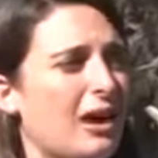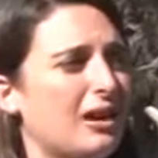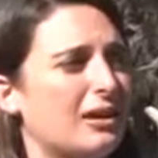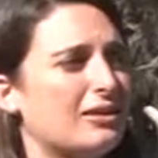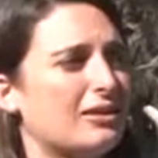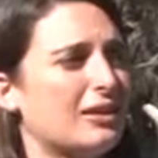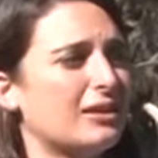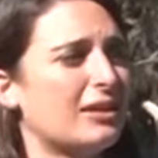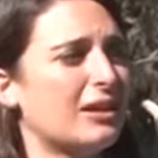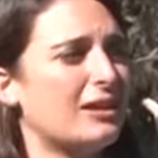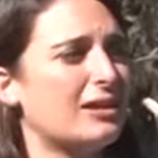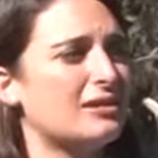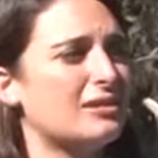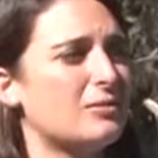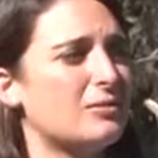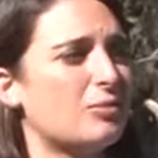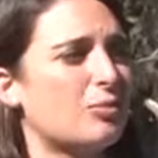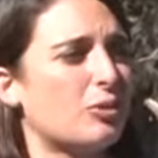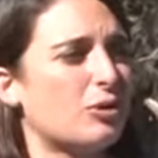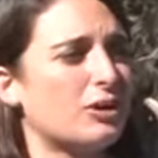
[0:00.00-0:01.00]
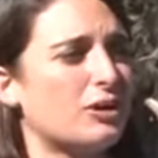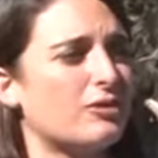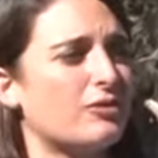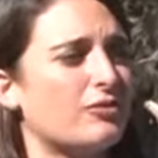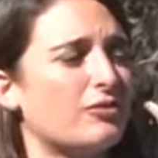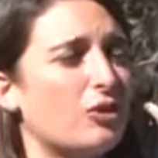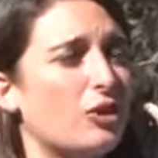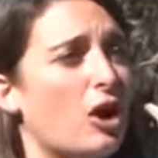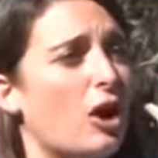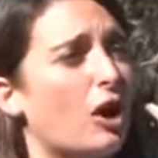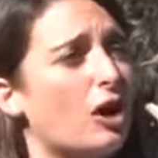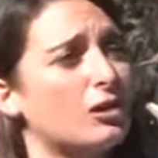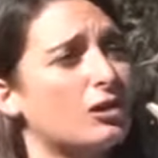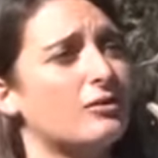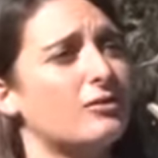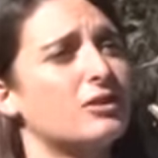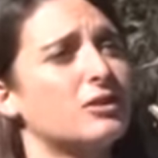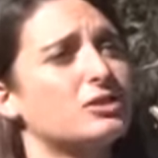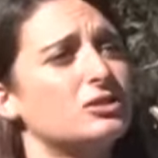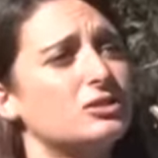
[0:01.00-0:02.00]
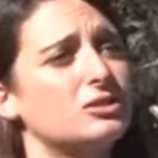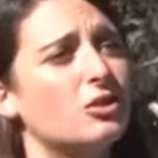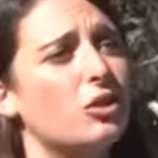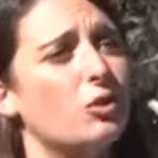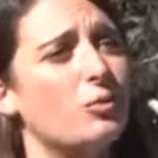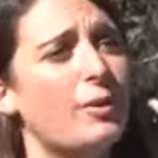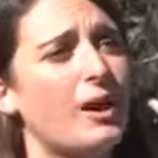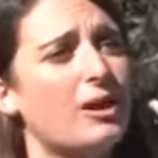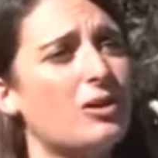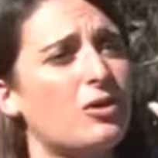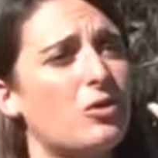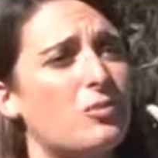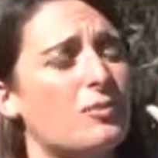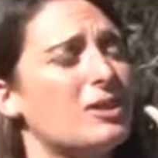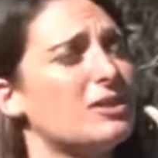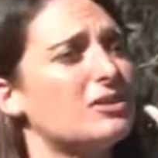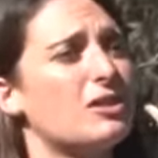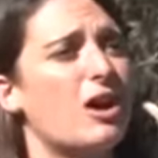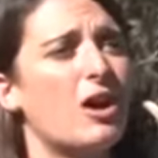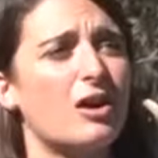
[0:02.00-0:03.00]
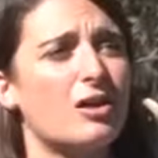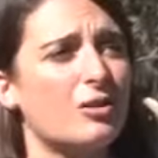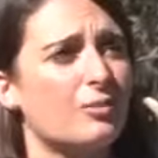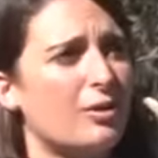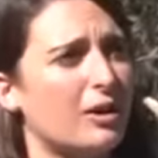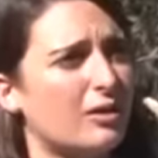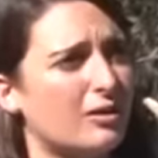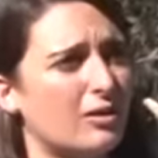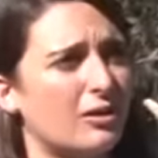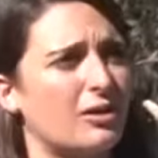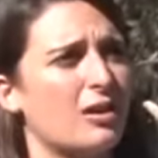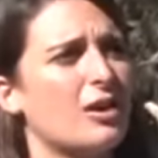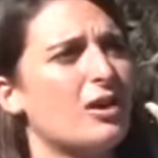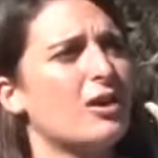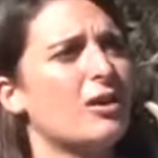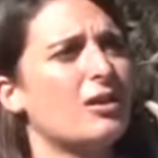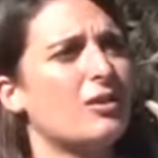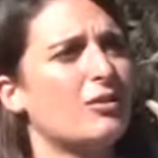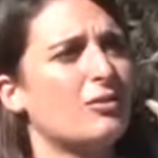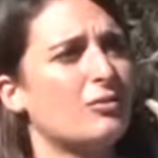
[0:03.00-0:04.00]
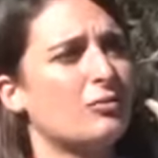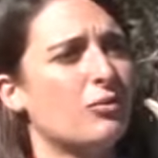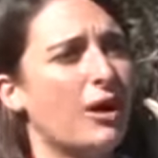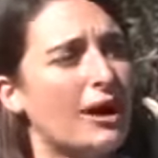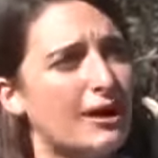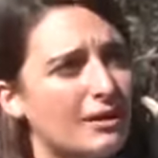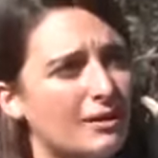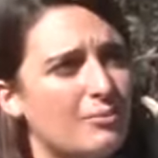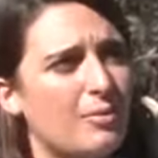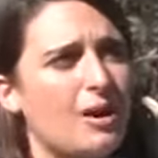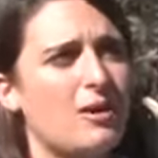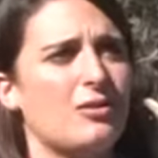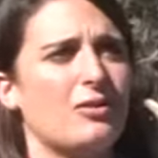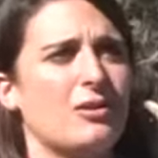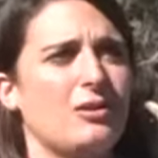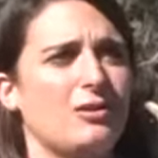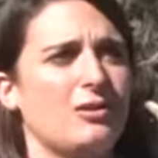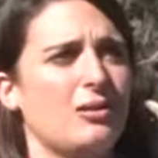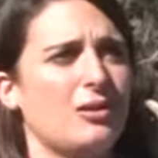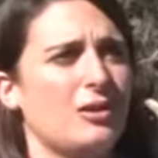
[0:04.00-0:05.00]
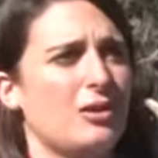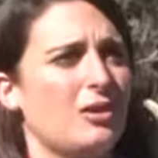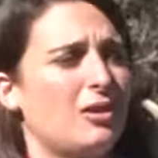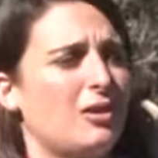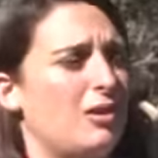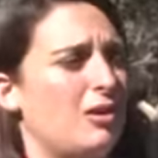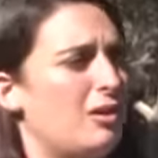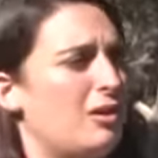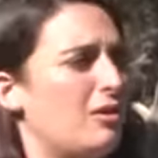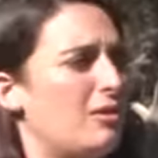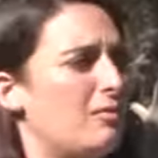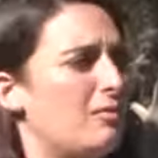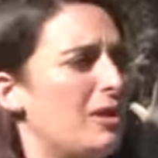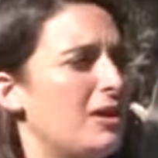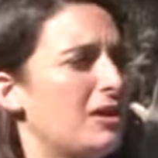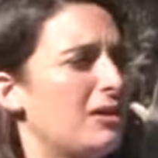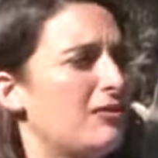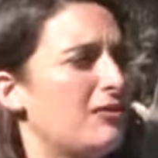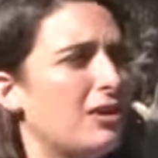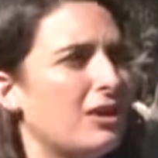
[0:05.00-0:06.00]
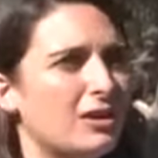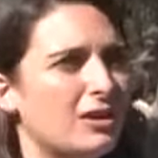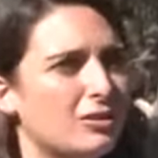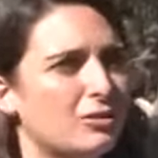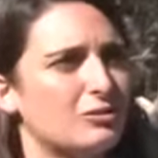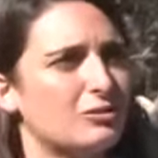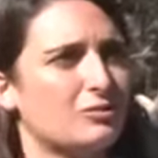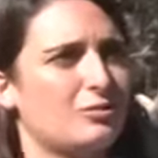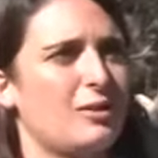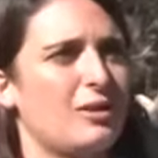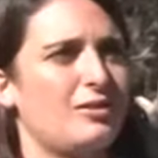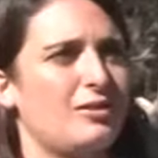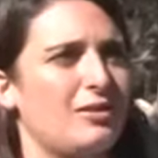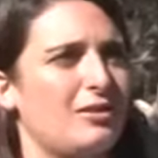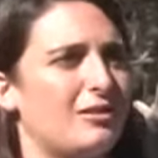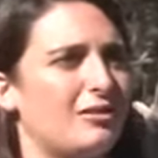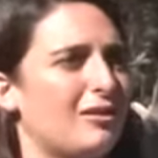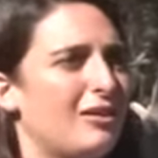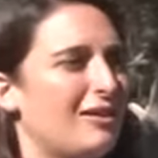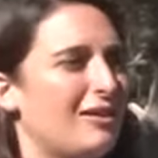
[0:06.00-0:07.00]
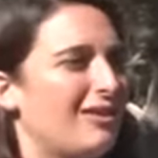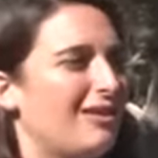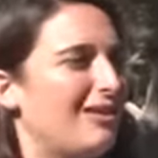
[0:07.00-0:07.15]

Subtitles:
I think that it's important for all of us to go back home and talk about it, write about it, make videos about it.